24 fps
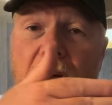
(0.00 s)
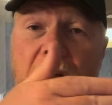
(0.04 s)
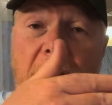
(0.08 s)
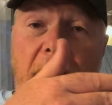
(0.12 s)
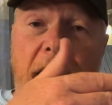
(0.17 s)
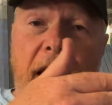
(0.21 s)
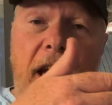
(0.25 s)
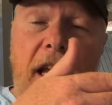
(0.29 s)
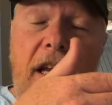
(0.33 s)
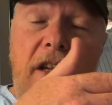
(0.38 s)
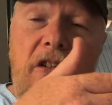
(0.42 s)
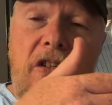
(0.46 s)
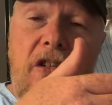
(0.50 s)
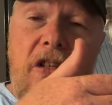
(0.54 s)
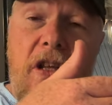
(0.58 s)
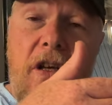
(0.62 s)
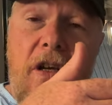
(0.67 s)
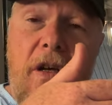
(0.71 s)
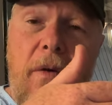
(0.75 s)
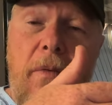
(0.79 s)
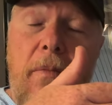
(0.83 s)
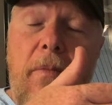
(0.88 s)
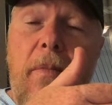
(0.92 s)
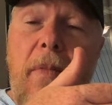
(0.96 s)
and as
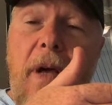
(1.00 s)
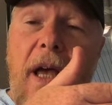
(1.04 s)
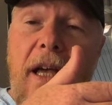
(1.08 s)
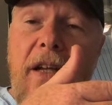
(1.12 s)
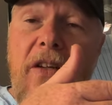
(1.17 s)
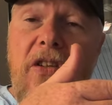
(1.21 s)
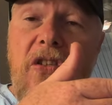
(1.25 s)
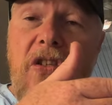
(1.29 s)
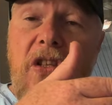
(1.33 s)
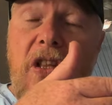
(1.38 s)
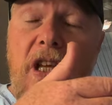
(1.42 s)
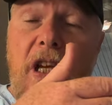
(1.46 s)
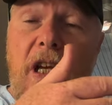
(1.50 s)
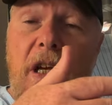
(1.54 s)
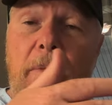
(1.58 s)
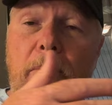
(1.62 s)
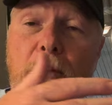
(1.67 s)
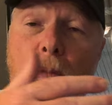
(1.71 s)
the